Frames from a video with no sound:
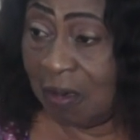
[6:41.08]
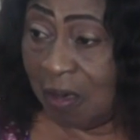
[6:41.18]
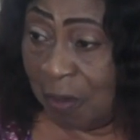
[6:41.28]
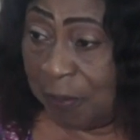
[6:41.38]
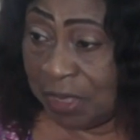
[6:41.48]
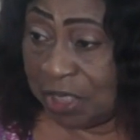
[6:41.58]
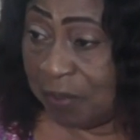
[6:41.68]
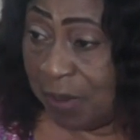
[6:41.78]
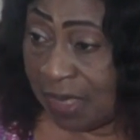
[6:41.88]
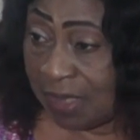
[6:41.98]
upper
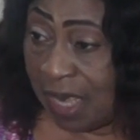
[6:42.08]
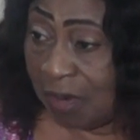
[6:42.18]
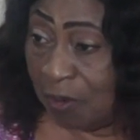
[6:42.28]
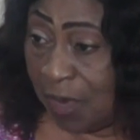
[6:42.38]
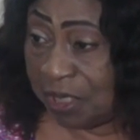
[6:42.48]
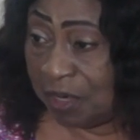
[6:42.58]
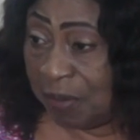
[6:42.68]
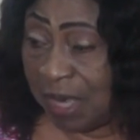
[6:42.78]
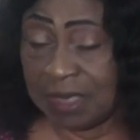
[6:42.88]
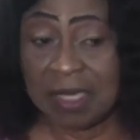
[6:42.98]
chambers and lower
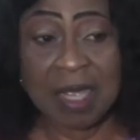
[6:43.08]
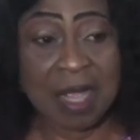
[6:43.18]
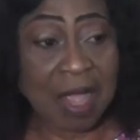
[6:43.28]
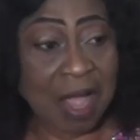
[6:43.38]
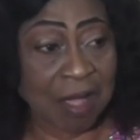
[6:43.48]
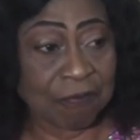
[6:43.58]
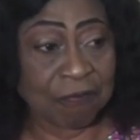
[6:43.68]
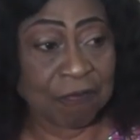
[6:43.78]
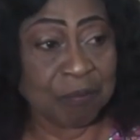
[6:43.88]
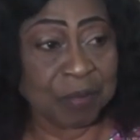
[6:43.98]
chambers
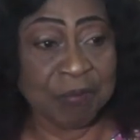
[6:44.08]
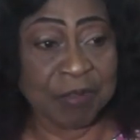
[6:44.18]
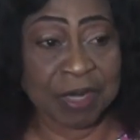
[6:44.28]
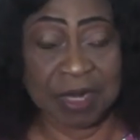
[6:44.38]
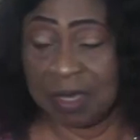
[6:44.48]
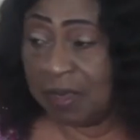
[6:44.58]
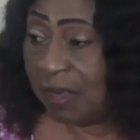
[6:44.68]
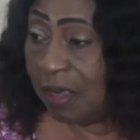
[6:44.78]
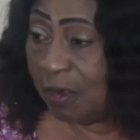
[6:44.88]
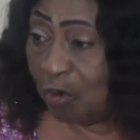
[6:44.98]
have been very
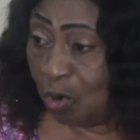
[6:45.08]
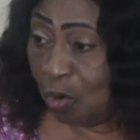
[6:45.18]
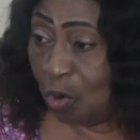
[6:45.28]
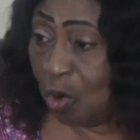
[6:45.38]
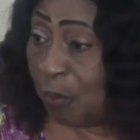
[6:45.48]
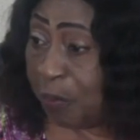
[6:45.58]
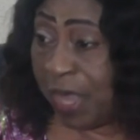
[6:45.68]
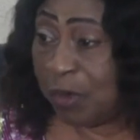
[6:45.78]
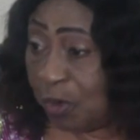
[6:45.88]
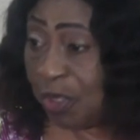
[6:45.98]
low
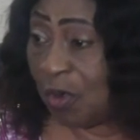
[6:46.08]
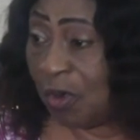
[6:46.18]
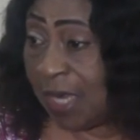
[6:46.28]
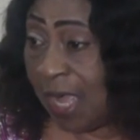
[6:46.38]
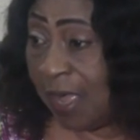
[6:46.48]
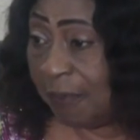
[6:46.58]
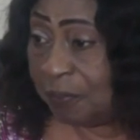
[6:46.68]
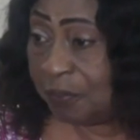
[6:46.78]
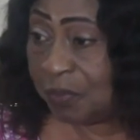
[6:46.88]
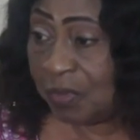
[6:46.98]
compared with
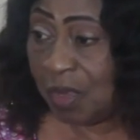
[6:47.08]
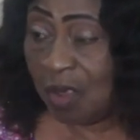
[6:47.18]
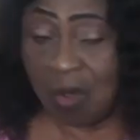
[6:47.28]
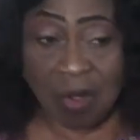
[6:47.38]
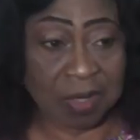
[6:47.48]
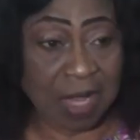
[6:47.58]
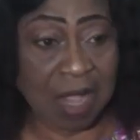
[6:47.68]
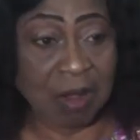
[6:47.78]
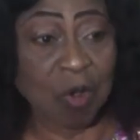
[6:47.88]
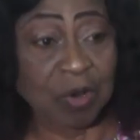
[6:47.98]

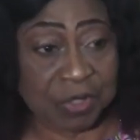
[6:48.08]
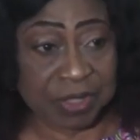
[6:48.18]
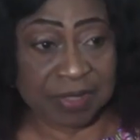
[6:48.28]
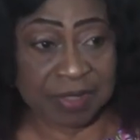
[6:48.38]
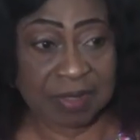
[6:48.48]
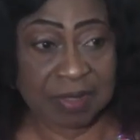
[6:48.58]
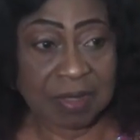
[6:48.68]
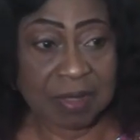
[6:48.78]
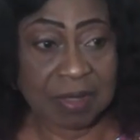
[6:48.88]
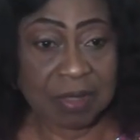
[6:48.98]
other countries
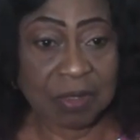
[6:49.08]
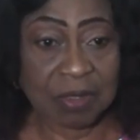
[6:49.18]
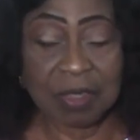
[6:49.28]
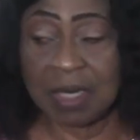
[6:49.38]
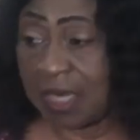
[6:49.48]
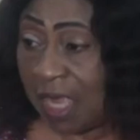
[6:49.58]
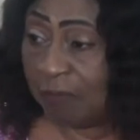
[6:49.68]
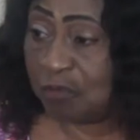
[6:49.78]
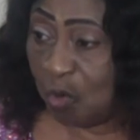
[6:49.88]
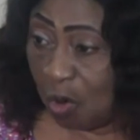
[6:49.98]
that they
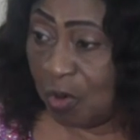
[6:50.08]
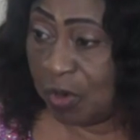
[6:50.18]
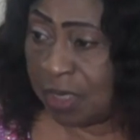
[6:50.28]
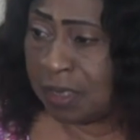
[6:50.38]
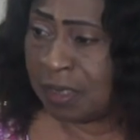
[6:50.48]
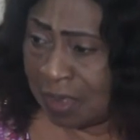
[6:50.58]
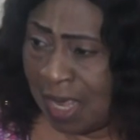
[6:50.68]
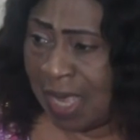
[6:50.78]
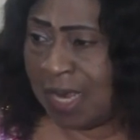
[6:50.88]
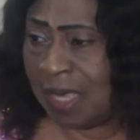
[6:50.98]
have to work on it. They
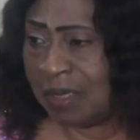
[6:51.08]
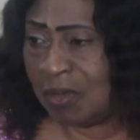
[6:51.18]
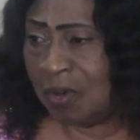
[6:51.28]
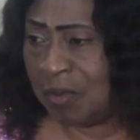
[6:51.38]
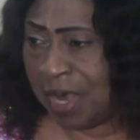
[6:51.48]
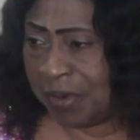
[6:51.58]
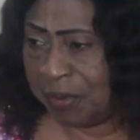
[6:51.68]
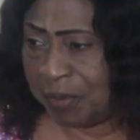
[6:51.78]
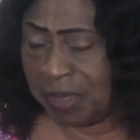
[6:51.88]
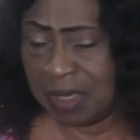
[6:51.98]
had that common
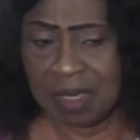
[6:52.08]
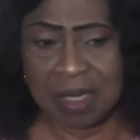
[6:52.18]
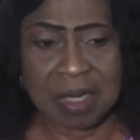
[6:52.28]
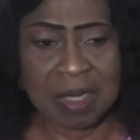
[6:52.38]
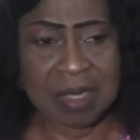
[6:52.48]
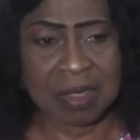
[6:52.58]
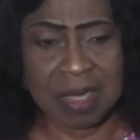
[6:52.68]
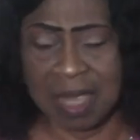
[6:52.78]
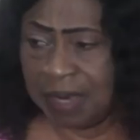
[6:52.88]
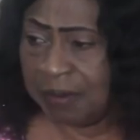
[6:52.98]
agreement.
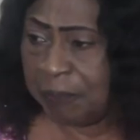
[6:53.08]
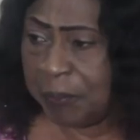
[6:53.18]
Then